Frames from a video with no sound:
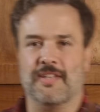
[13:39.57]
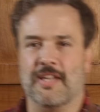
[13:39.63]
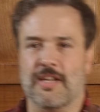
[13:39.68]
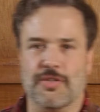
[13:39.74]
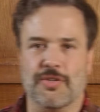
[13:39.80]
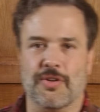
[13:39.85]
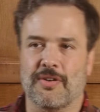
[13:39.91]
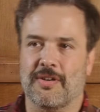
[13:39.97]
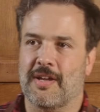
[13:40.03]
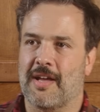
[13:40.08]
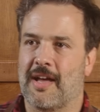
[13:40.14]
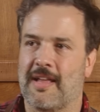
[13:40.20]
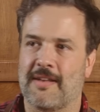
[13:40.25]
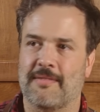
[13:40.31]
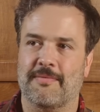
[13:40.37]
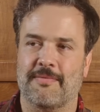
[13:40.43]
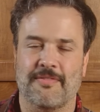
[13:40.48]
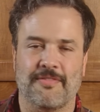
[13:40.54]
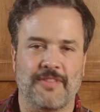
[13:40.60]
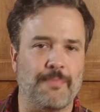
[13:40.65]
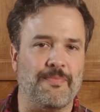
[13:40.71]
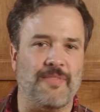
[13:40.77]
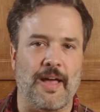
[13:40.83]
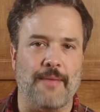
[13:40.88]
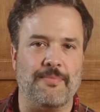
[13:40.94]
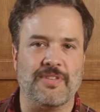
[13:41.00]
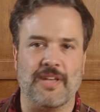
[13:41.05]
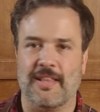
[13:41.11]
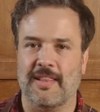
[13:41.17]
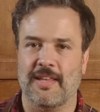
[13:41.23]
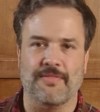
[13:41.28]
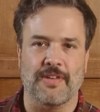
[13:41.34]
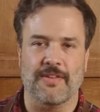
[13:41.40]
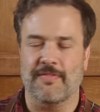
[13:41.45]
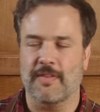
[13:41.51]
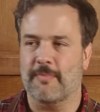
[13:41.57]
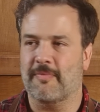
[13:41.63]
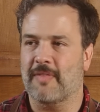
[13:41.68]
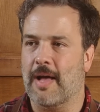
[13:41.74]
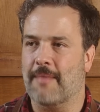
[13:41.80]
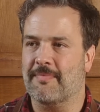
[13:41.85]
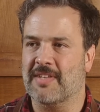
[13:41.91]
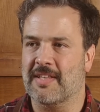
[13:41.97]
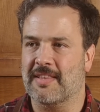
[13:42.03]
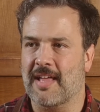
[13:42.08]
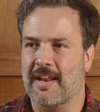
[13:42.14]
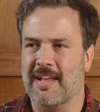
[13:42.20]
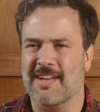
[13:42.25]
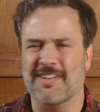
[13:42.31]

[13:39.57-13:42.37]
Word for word: and a t-shirt and flip-flops. I lived in flip-flops at that